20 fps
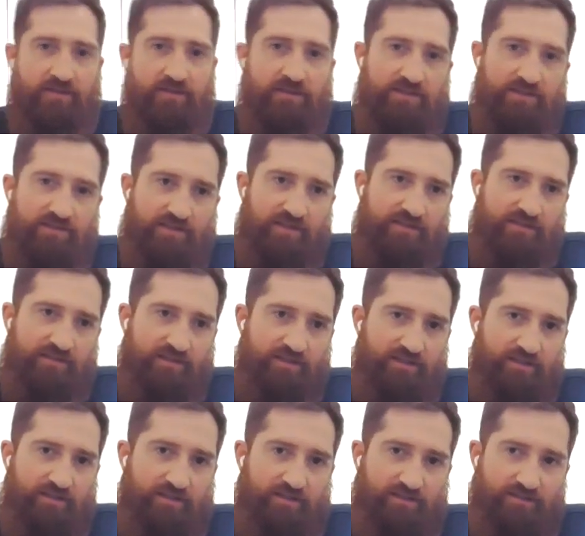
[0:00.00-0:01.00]
This
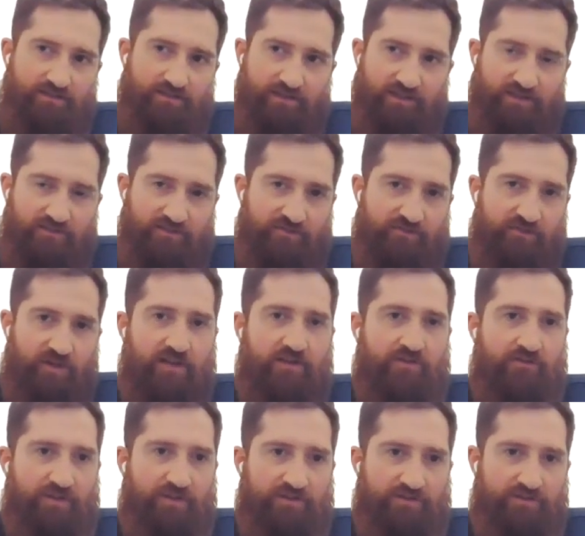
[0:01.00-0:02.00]
assay just has a
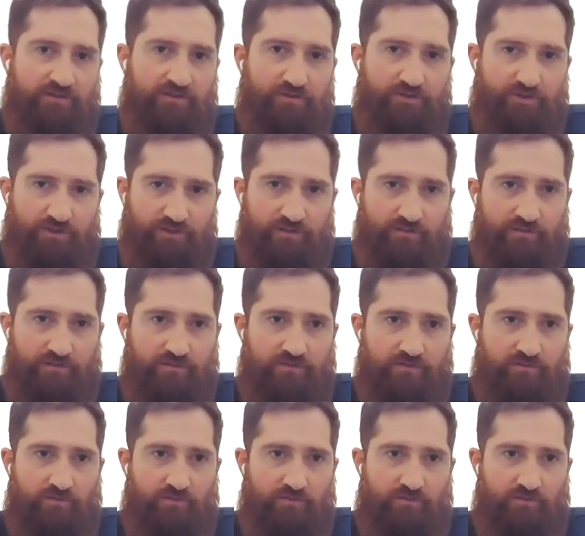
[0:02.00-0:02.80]
finer resolution